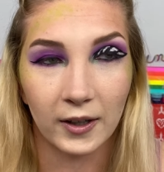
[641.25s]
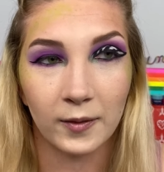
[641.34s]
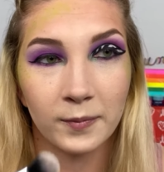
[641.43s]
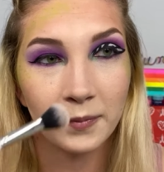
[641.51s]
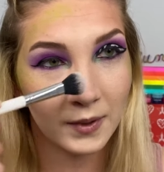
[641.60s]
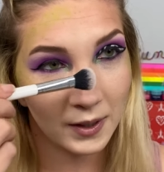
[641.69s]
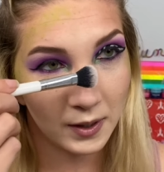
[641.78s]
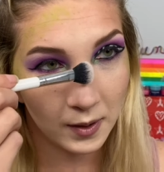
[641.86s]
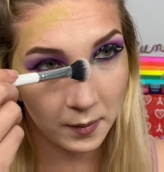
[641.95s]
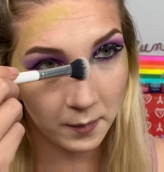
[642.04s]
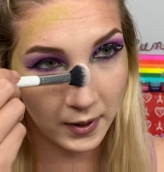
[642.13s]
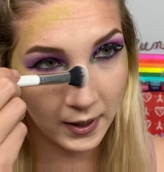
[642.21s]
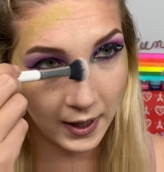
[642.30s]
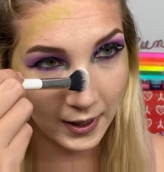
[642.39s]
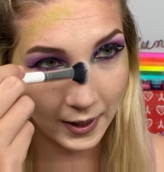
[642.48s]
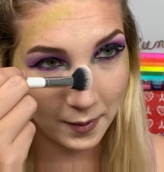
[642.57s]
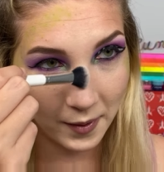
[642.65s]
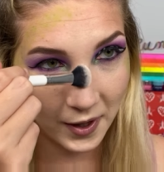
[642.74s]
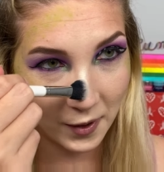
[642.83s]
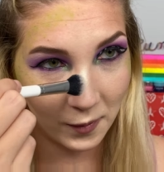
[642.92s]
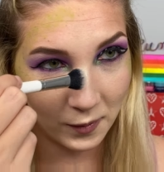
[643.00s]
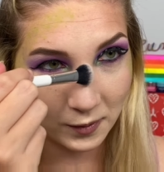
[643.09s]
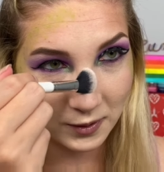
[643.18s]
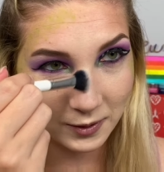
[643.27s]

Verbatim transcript: I'm gonna highlight my nose.